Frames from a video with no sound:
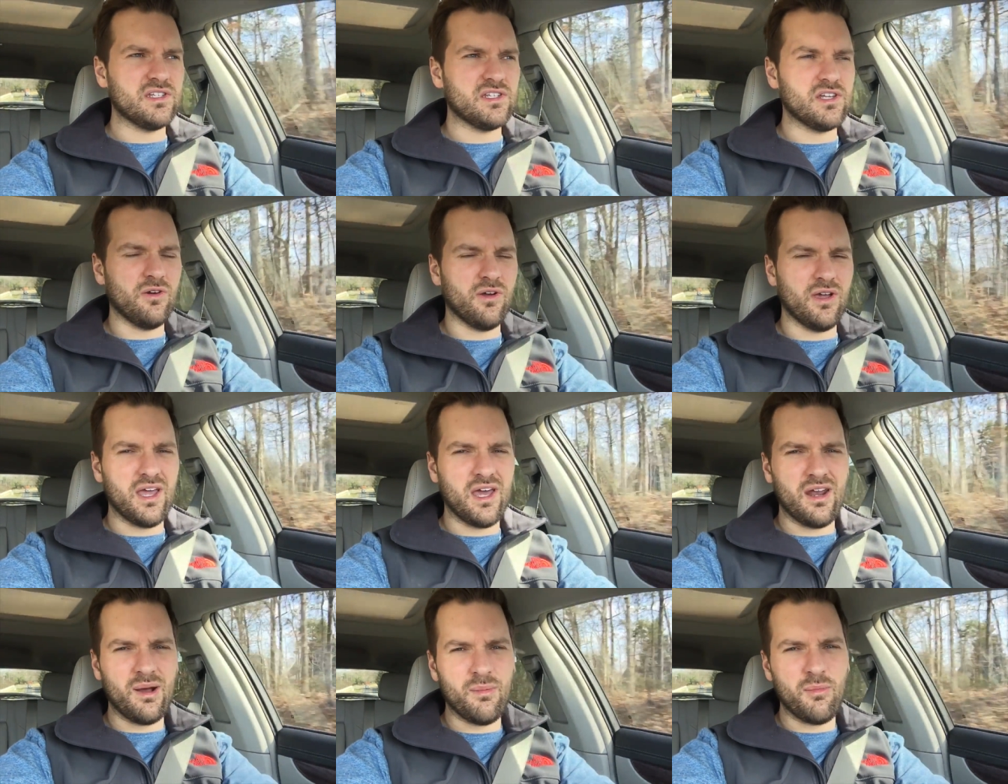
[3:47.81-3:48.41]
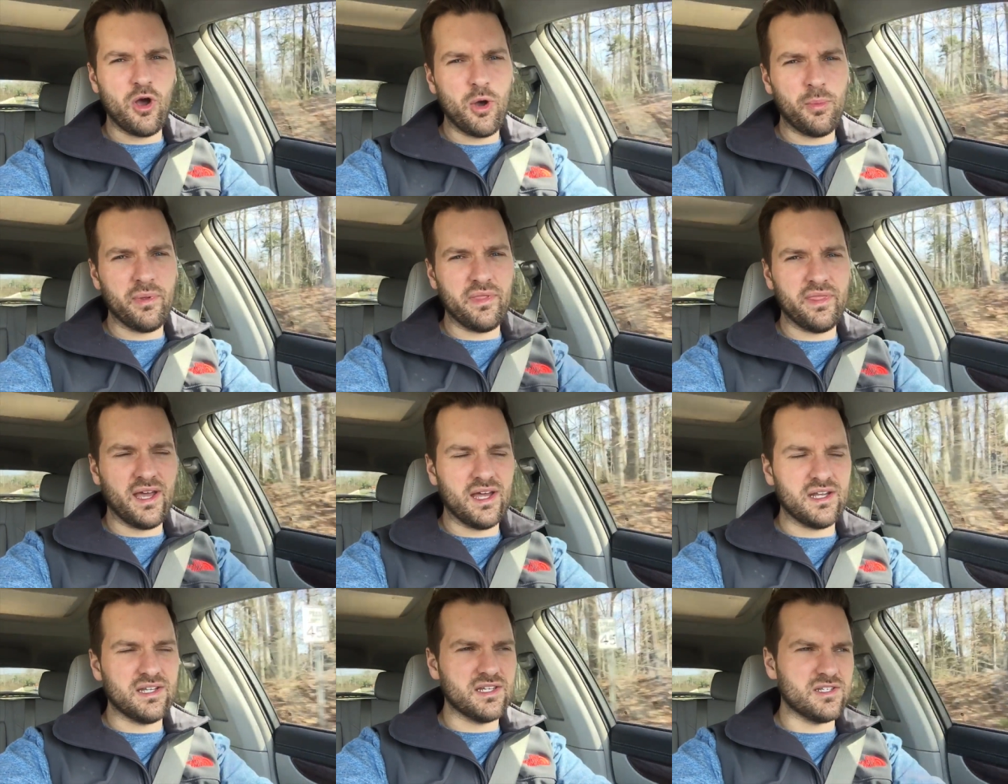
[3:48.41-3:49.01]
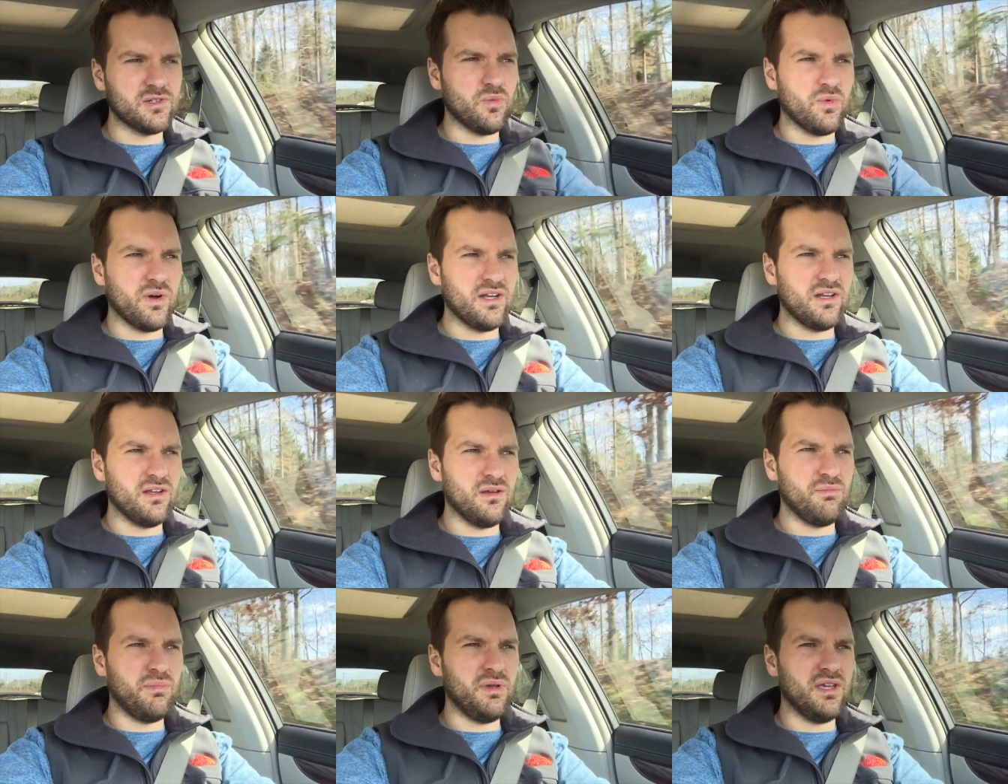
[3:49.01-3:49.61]
So again, I'm hoping that doesn't
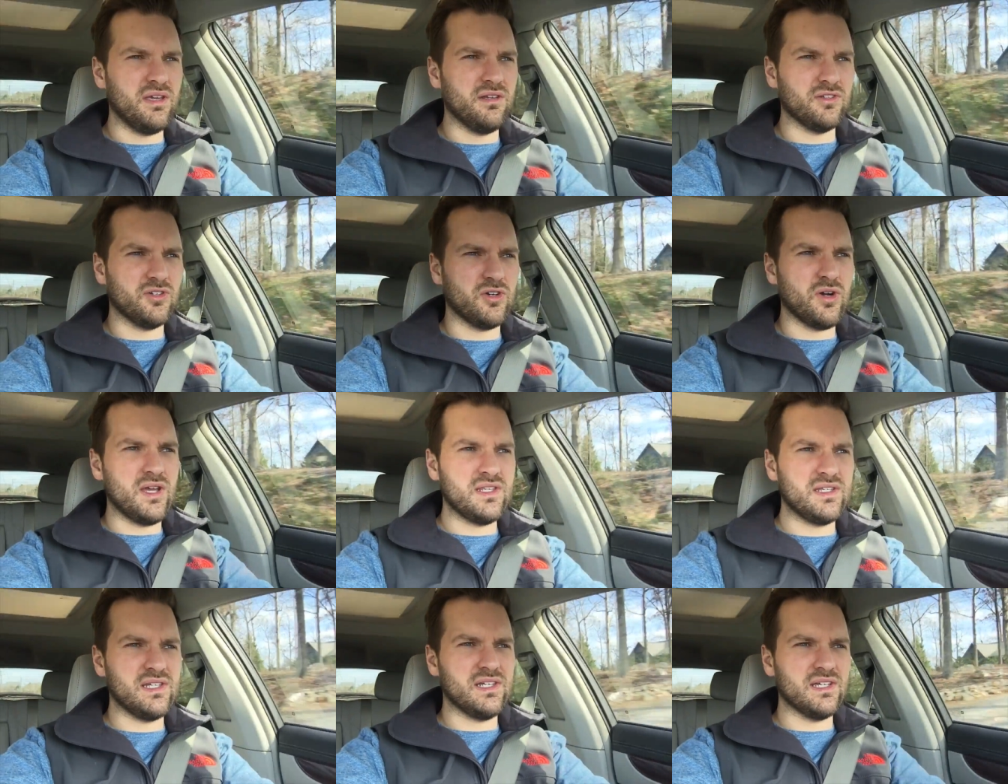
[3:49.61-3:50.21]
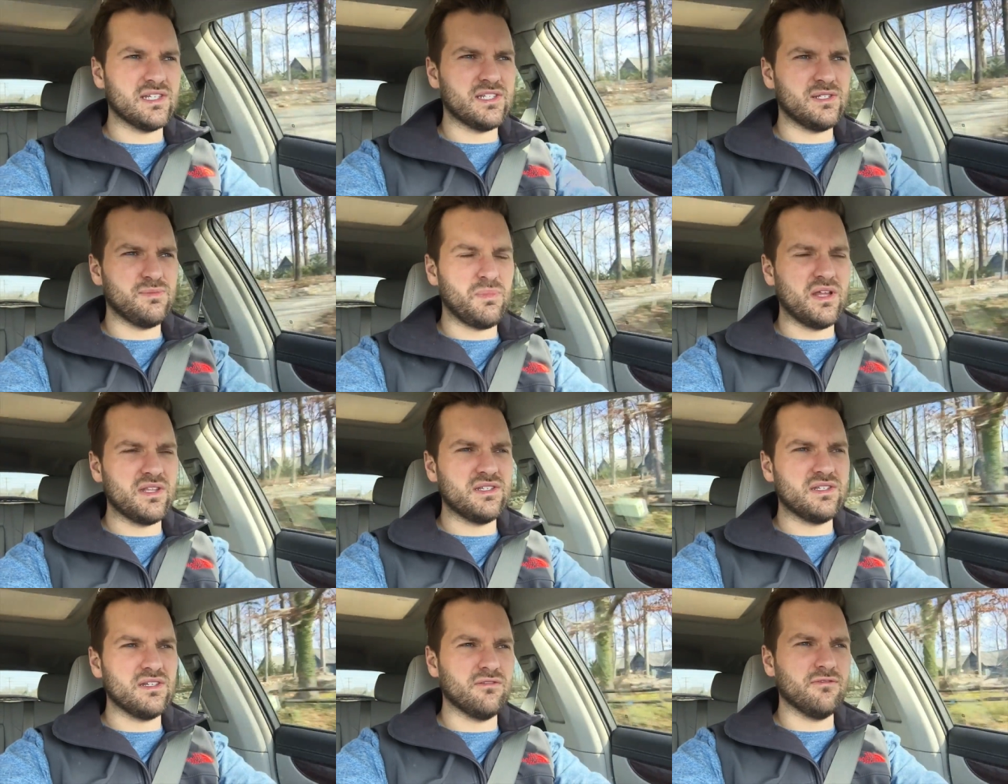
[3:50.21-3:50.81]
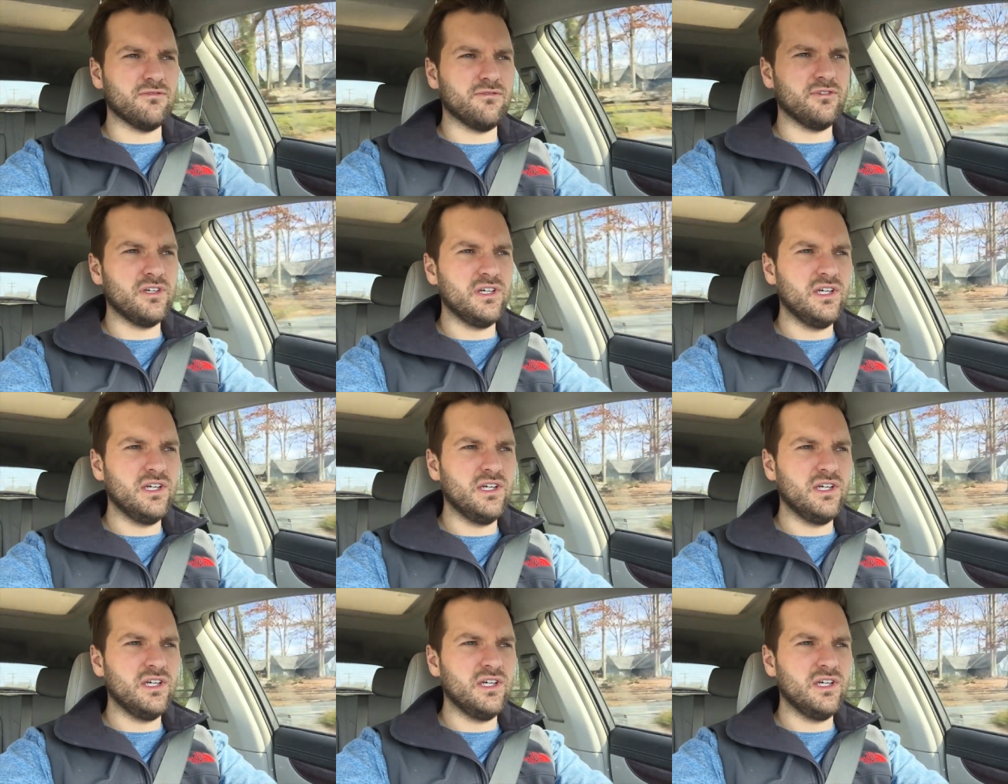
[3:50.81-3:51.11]
wind up being crazy expensive